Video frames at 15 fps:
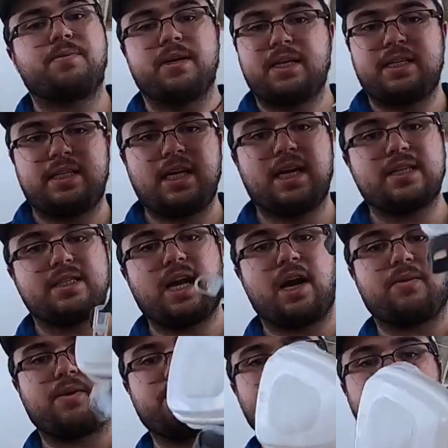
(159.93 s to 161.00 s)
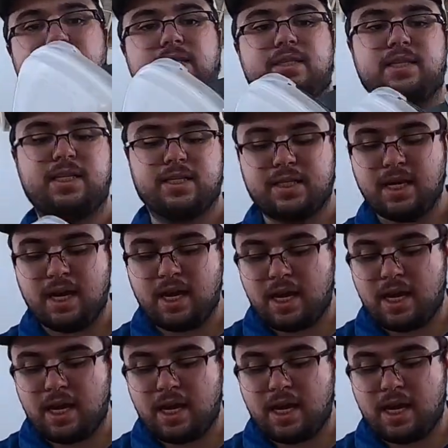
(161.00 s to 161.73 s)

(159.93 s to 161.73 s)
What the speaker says: but it does not replace this.